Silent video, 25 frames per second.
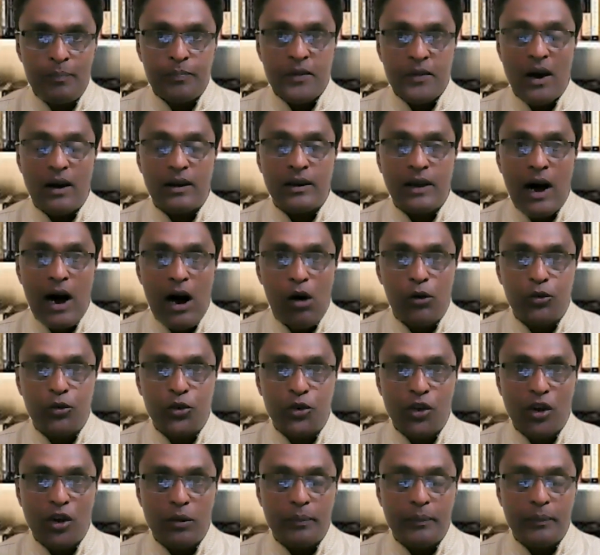on how to
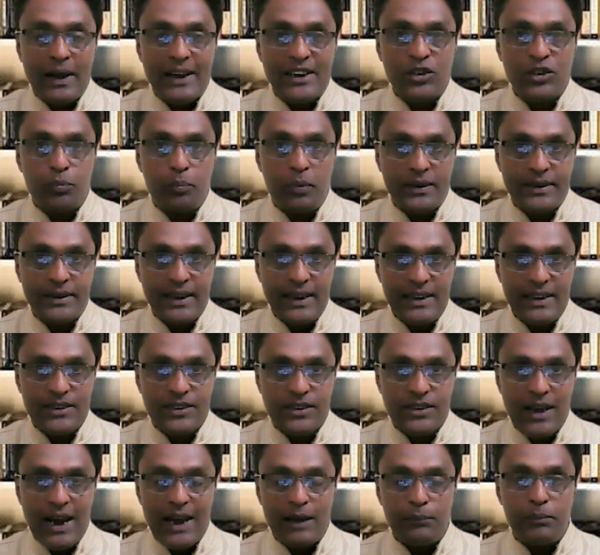develop
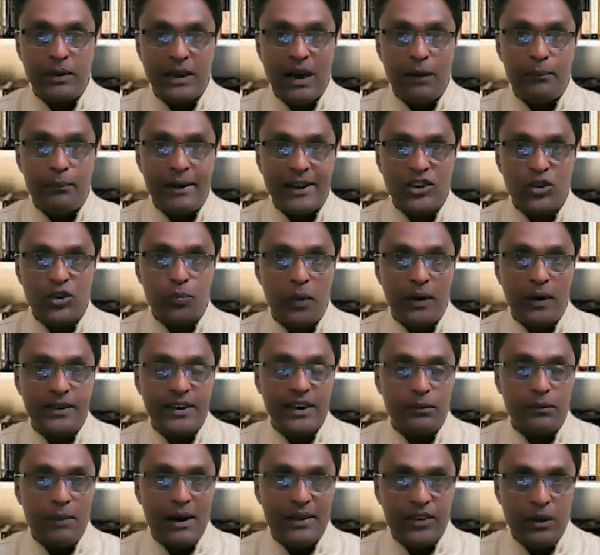expertise and become expert
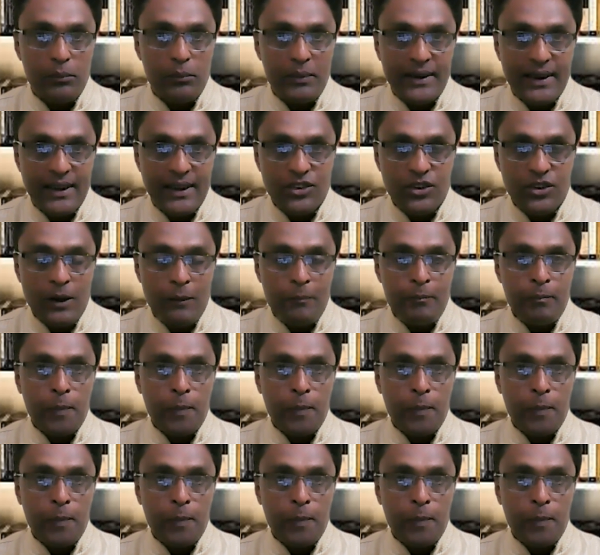in mathematics